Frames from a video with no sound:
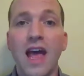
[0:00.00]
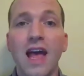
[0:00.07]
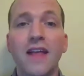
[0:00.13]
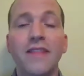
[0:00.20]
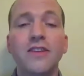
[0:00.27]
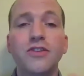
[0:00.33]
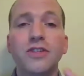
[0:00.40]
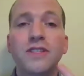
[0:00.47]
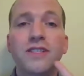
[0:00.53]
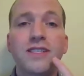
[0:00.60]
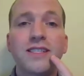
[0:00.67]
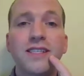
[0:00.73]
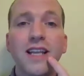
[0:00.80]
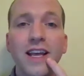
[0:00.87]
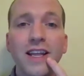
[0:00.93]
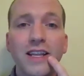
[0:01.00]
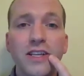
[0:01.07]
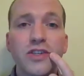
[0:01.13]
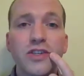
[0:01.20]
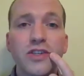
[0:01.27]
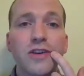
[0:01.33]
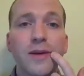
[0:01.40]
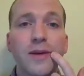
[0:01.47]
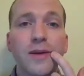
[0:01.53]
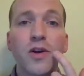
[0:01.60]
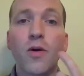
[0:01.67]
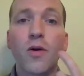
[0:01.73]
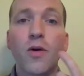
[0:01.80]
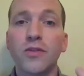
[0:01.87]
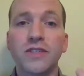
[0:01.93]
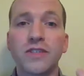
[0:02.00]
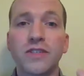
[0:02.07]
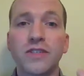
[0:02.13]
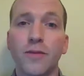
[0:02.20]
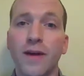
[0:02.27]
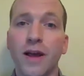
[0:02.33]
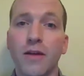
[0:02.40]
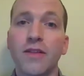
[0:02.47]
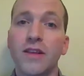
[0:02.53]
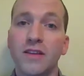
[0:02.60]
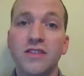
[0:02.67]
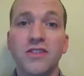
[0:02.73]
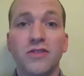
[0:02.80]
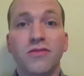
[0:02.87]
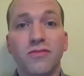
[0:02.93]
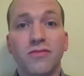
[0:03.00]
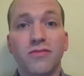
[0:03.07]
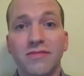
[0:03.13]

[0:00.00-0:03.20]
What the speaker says: and then just slightly turn up the corners of your mouth into